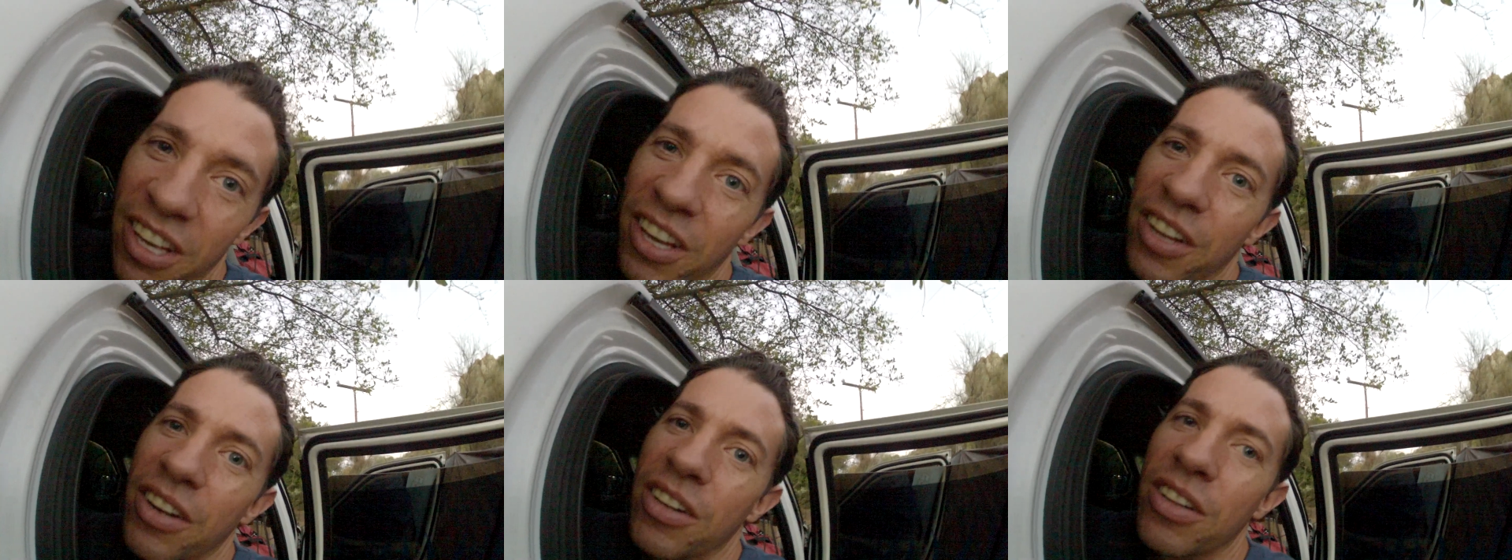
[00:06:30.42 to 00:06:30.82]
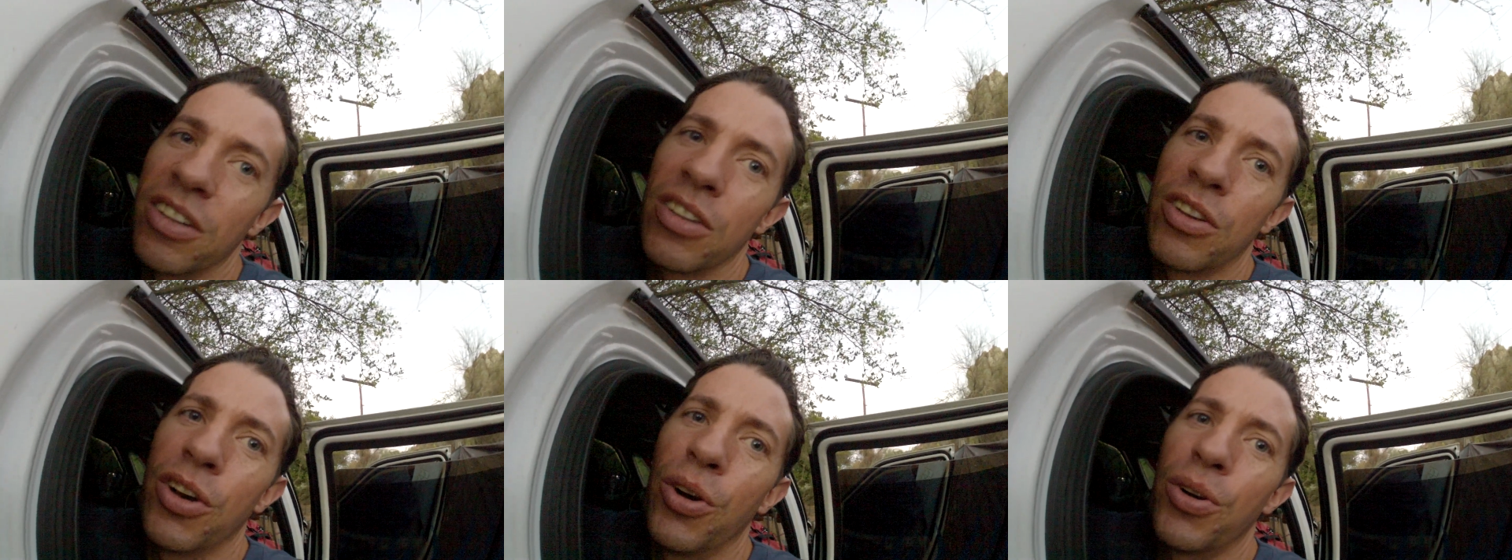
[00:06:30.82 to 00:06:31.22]
that
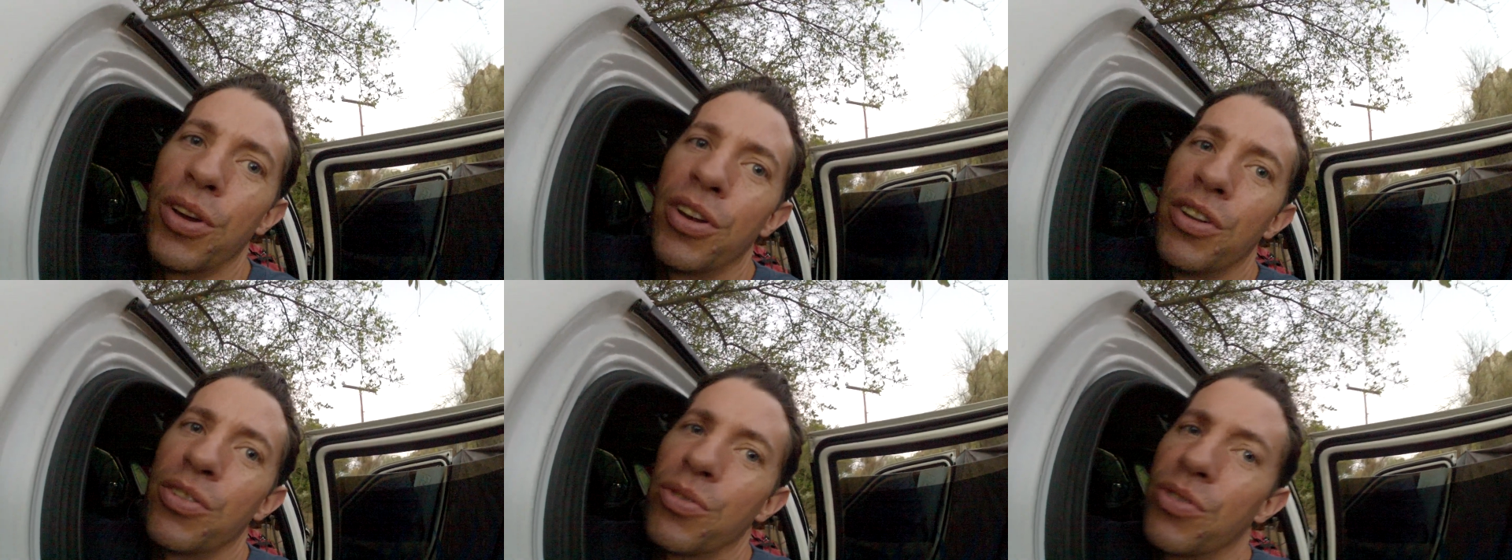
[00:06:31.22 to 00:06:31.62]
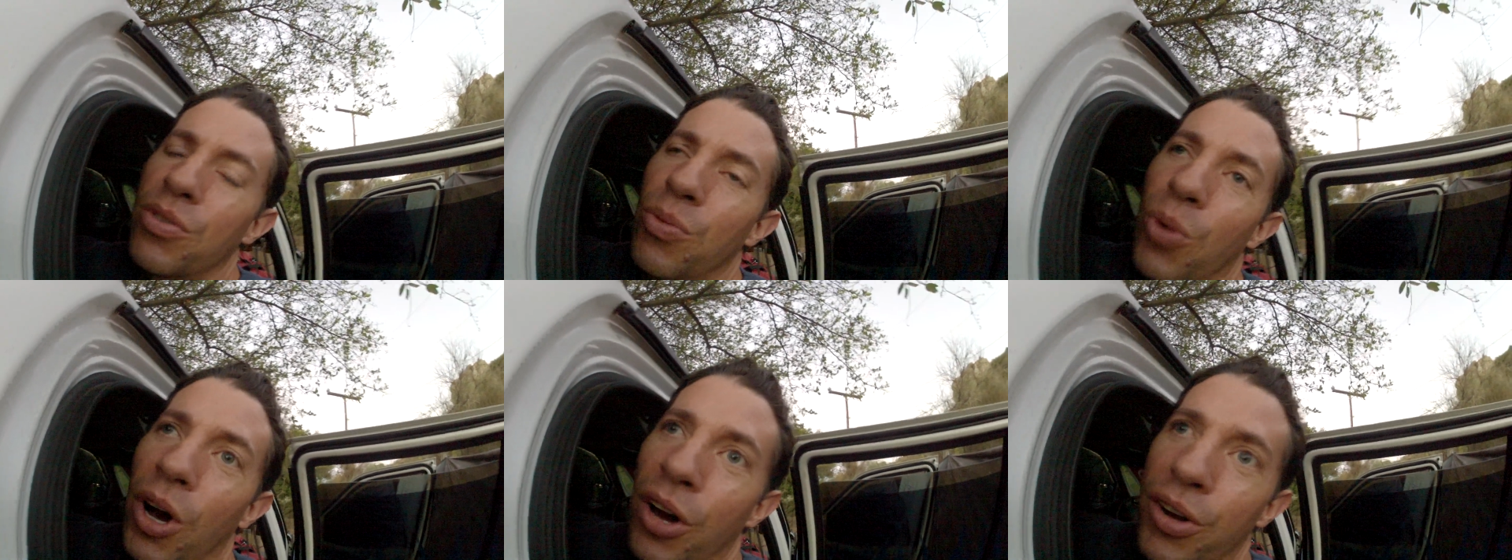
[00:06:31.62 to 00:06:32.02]
coconut
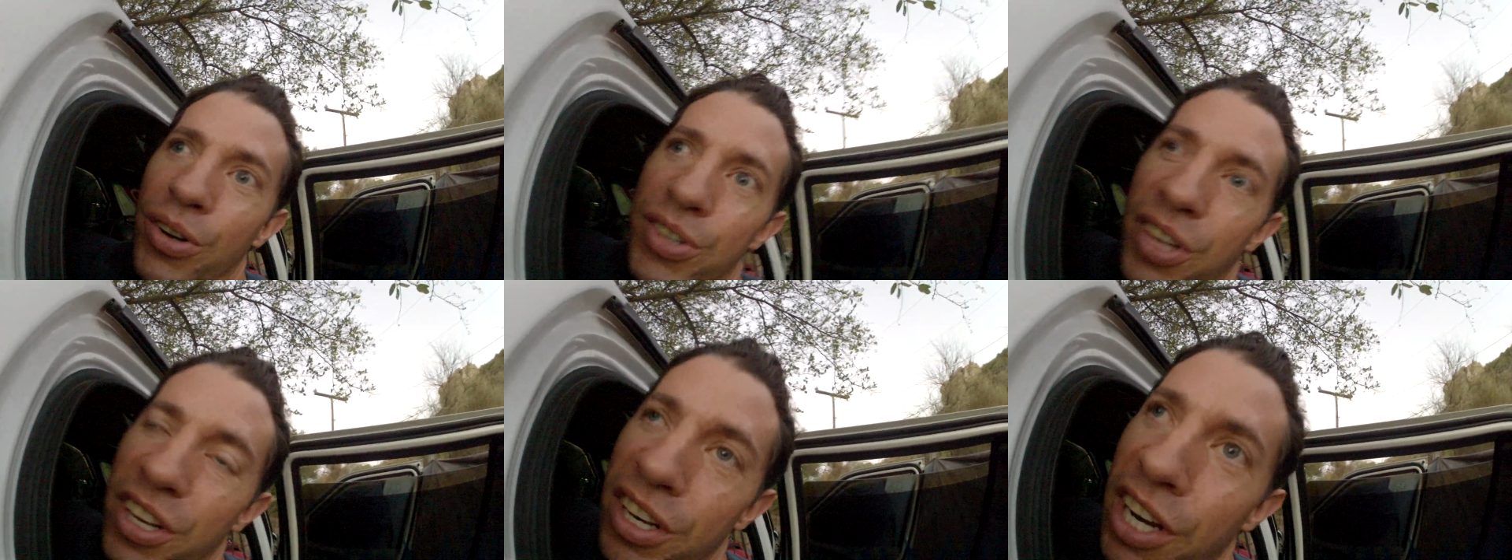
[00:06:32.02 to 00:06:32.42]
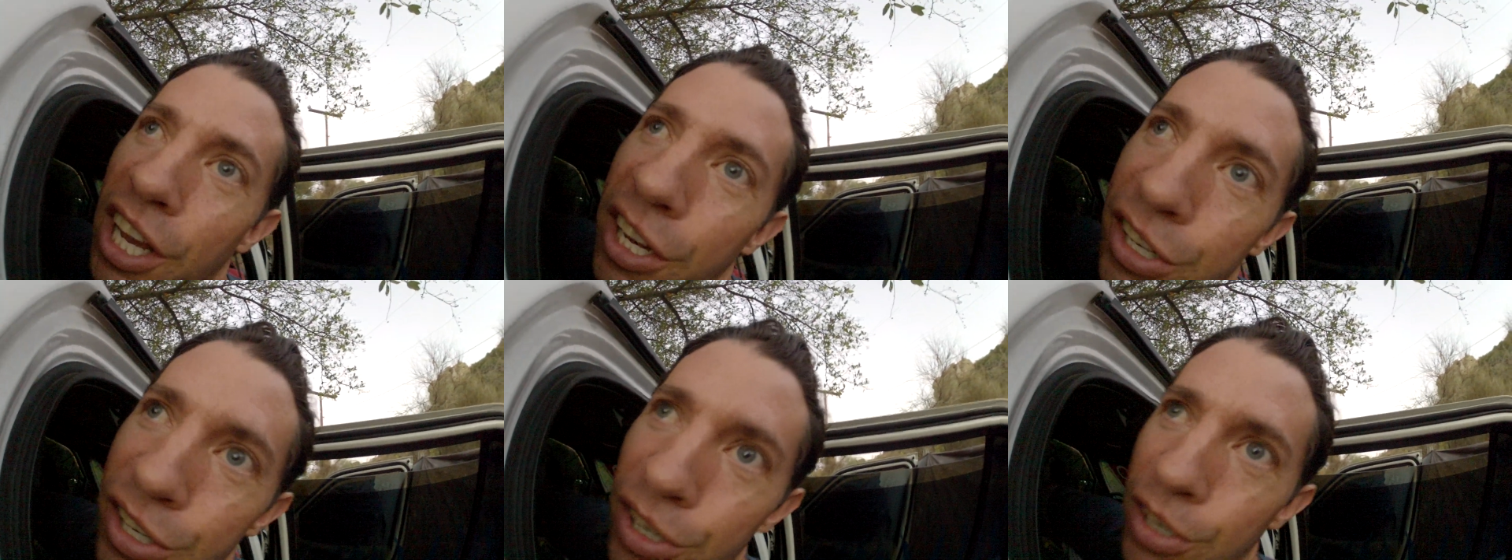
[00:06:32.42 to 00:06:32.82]
water is like
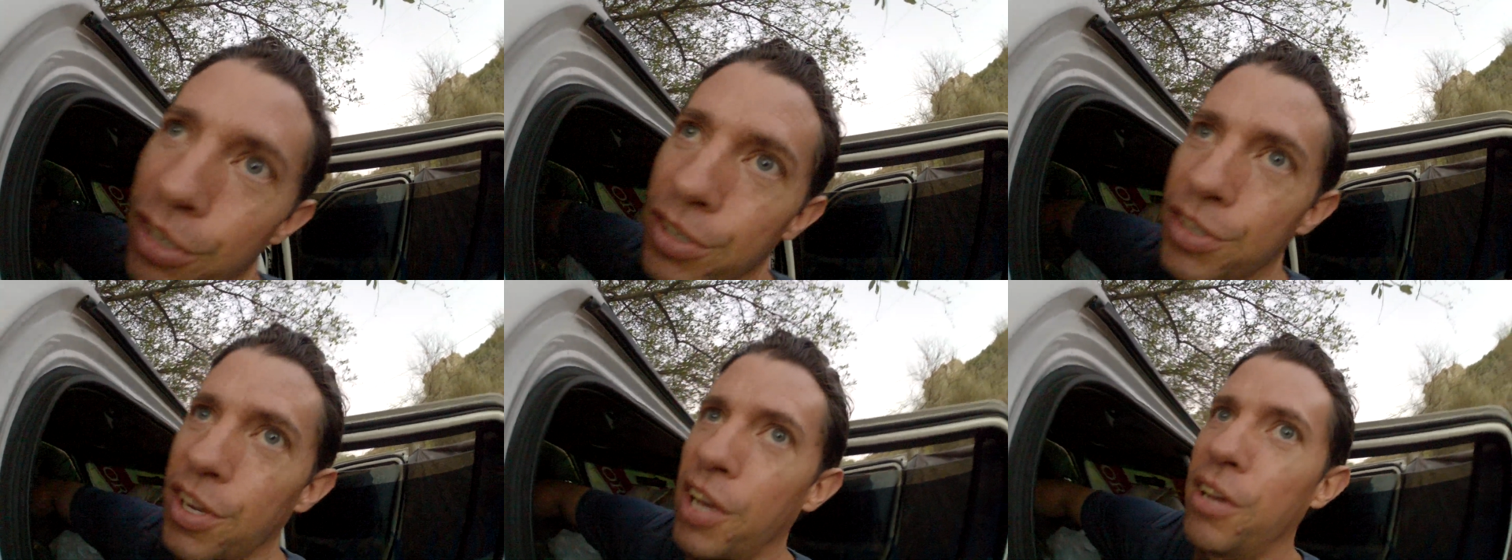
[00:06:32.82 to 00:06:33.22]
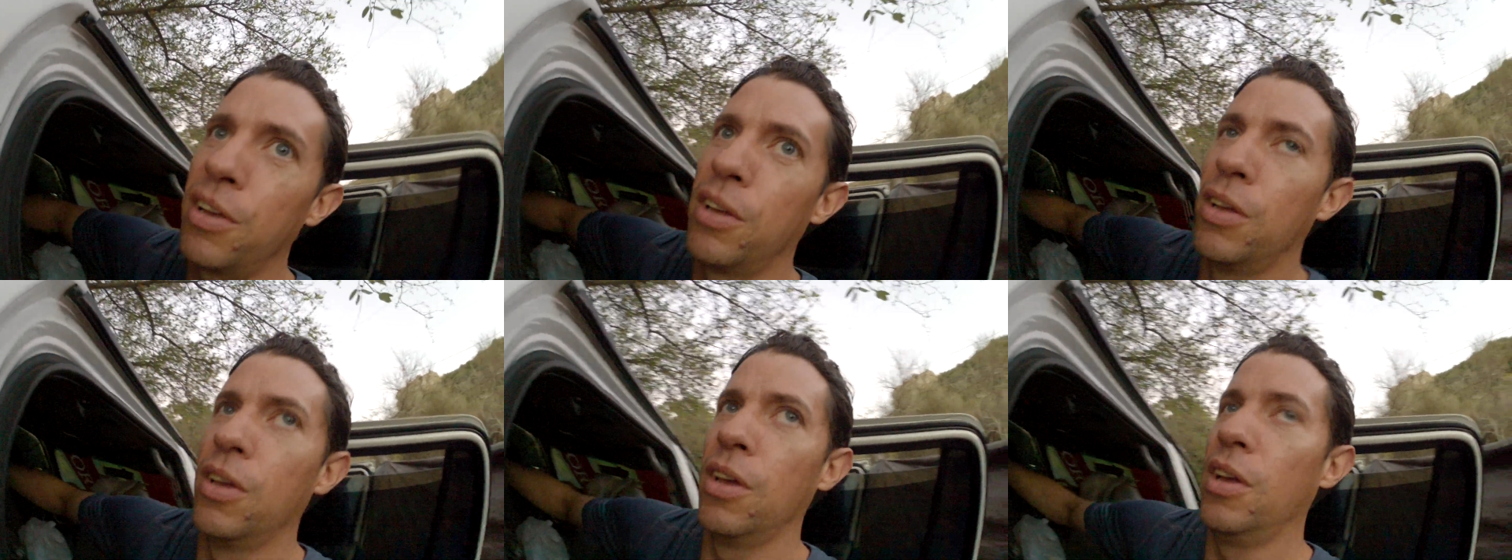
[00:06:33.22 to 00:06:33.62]
nature's
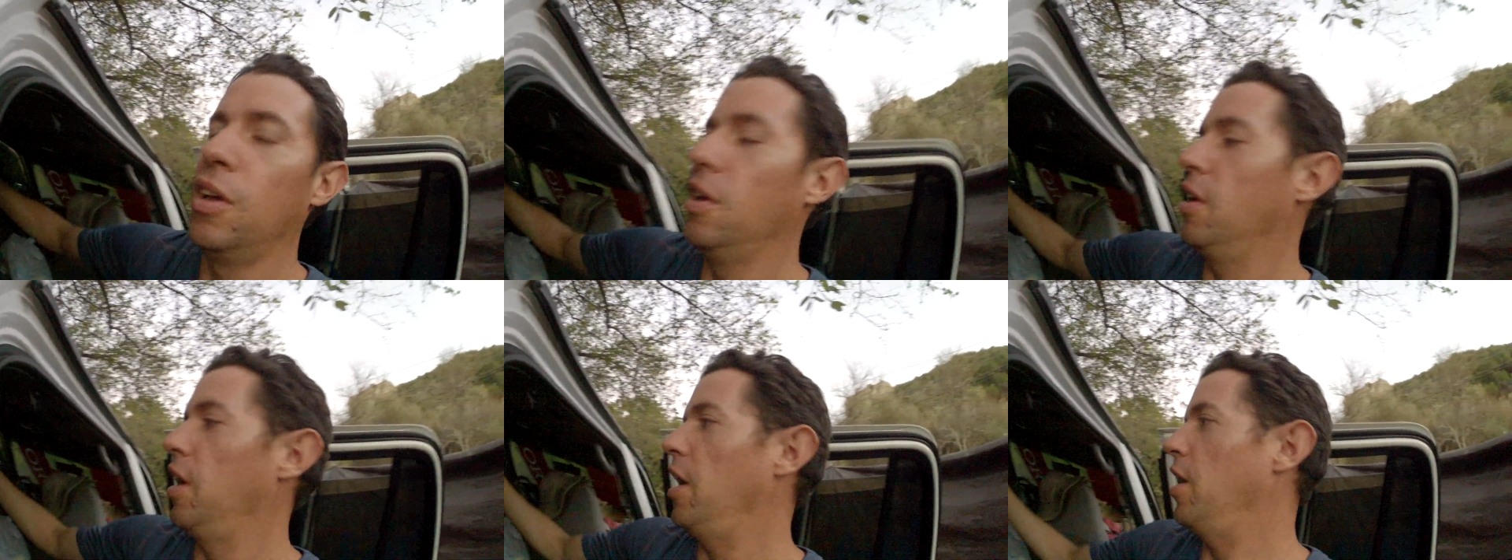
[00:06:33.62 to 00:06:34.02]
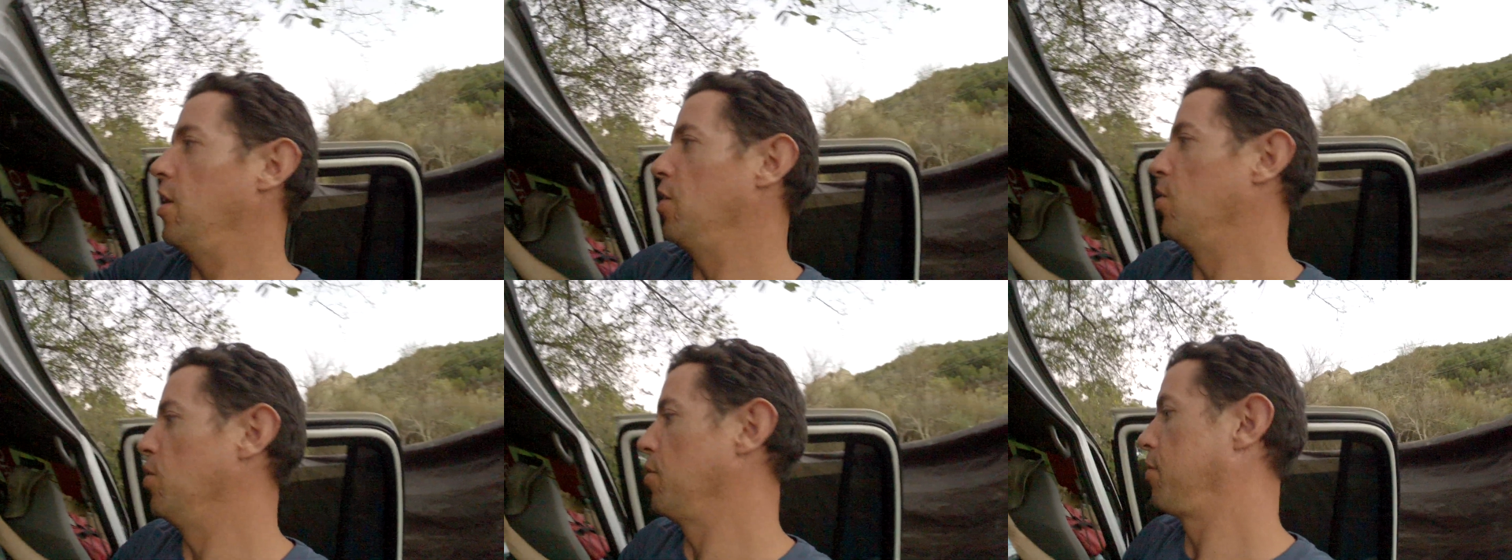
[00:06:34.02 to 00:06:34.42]

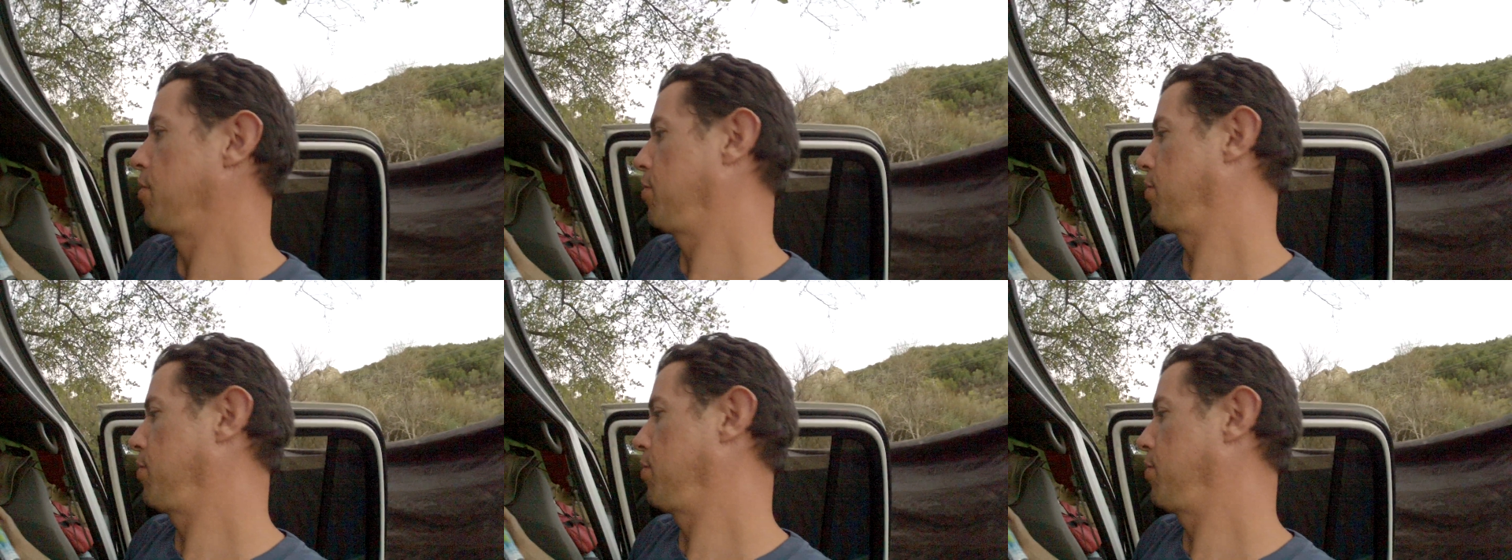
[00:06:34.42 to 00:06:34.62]
health